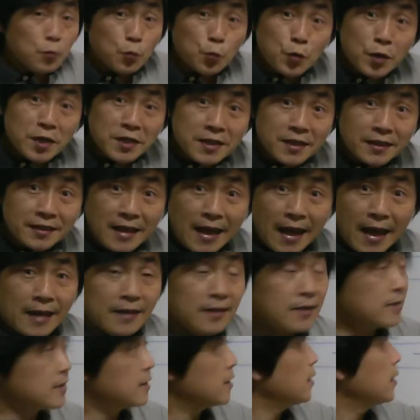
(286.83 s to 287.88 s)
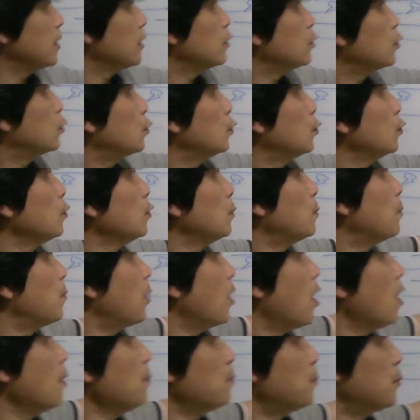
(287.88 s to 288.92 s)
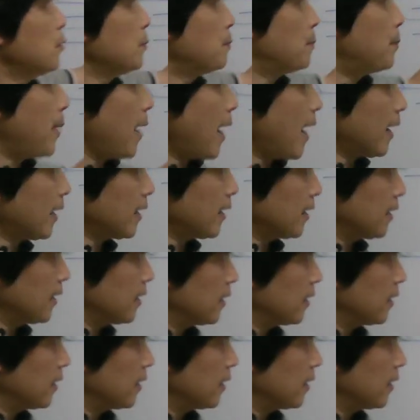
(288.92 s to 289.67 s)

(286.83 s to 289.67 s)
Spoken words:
we need energy to pump back